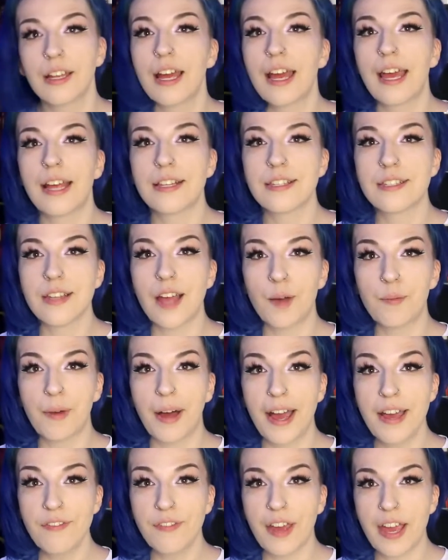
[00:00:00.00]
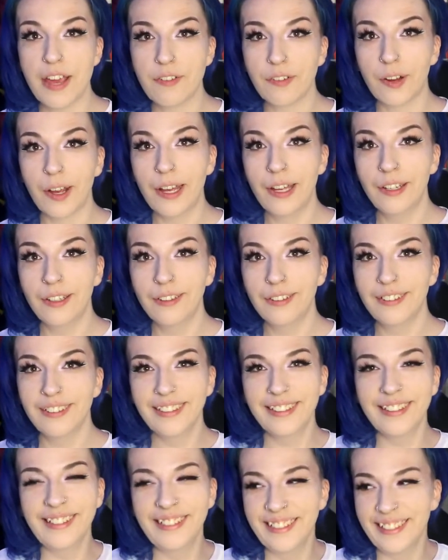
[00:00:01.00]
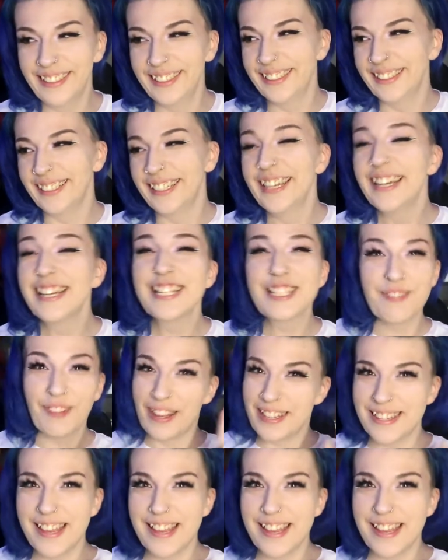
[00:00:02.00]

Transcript: it's not my favorite. It's my